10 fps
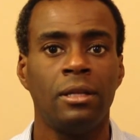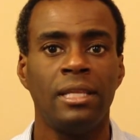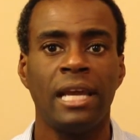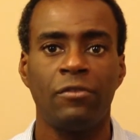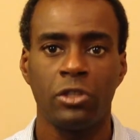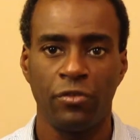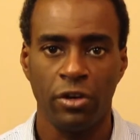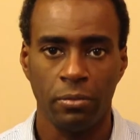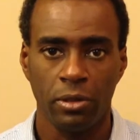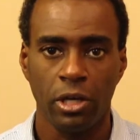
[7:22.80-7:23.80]
the average
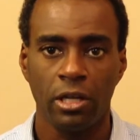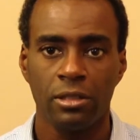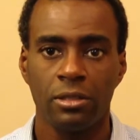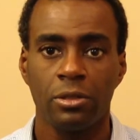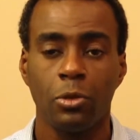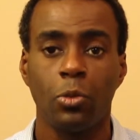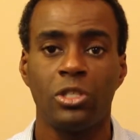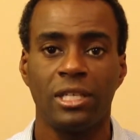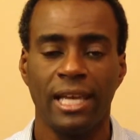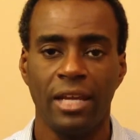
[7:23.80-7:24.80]
variable cost,
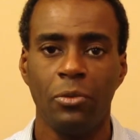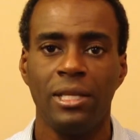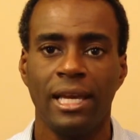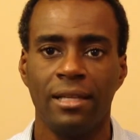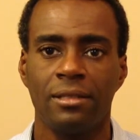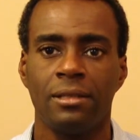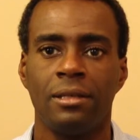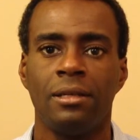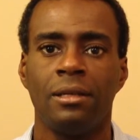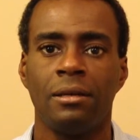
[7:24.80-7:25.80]
which again we get
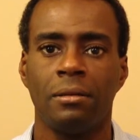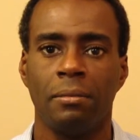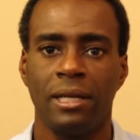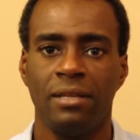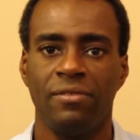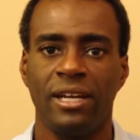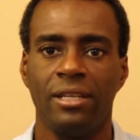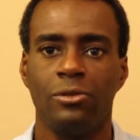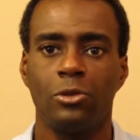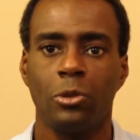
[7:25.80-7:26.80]
by
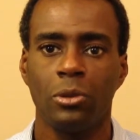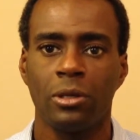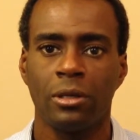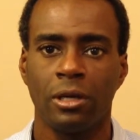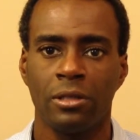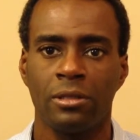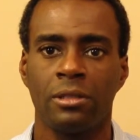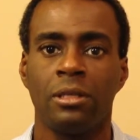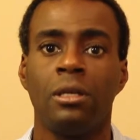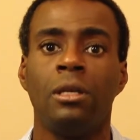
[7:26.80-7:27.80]
dividing the total
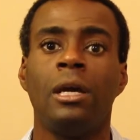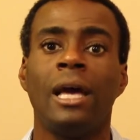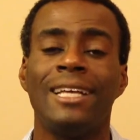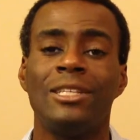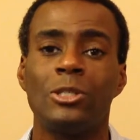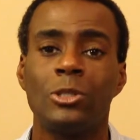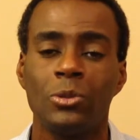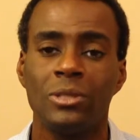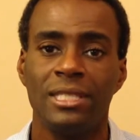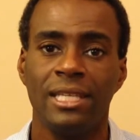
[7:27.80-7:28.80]
cost
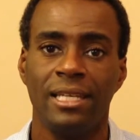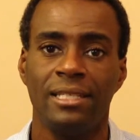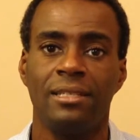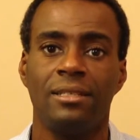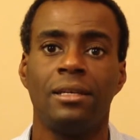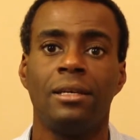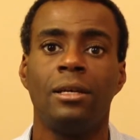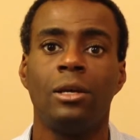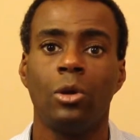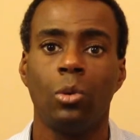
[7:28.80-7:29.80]
associated
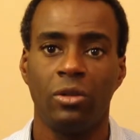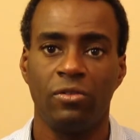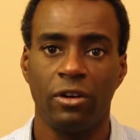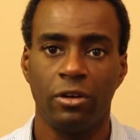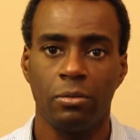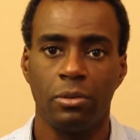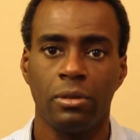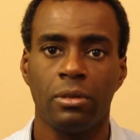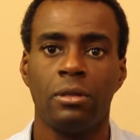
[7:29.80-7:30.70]
with variable